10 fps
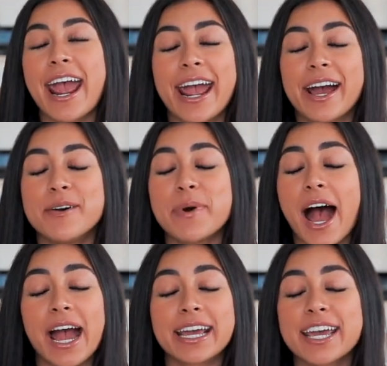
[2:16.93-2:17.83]
am,
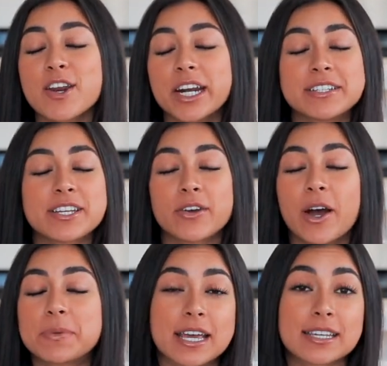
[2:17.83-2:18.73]
I cannot even tell you
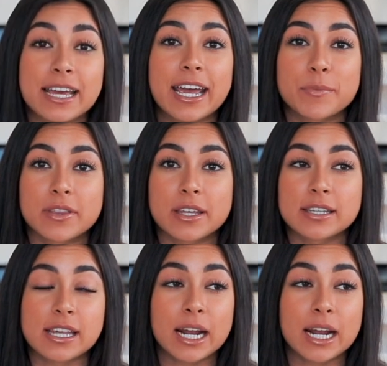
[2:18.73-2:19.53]
how obsessed I am with this.